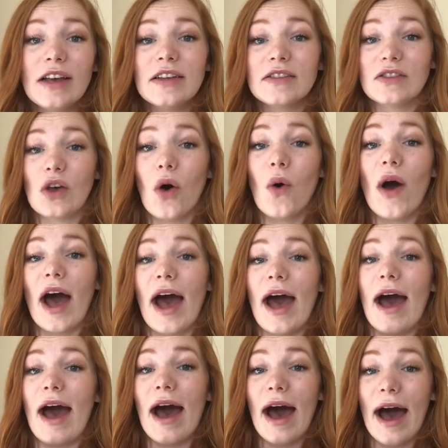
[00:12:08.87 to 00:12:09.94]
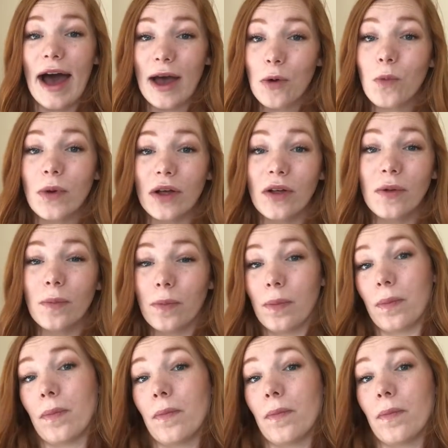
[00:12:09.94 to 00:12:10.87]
So I will